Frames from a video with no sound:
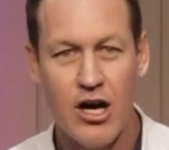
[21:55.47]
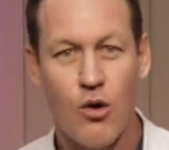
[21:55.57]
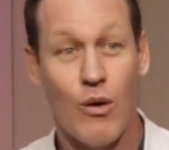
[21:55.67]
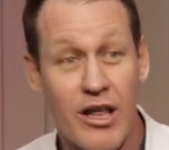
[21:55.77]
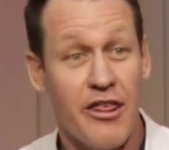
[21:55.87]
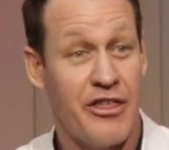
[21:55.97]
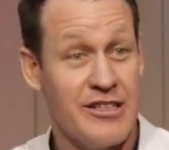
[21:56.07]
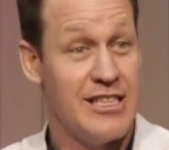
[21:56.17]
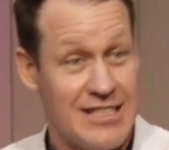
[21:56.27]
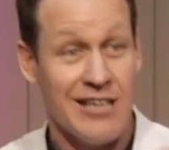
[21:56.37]
one of the things
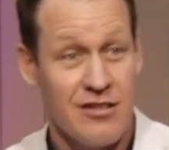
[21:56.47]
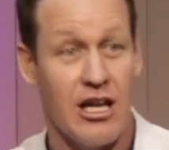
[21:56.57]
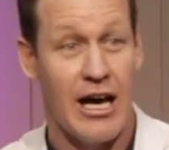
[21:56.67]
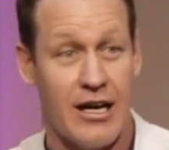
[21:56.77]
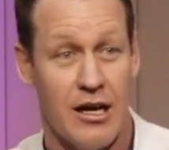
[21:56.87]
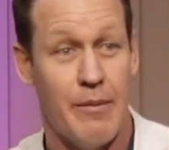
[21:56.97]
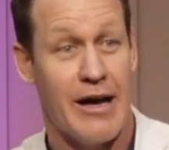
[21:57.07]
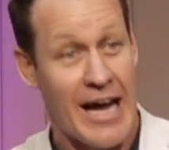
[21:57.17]
he does like about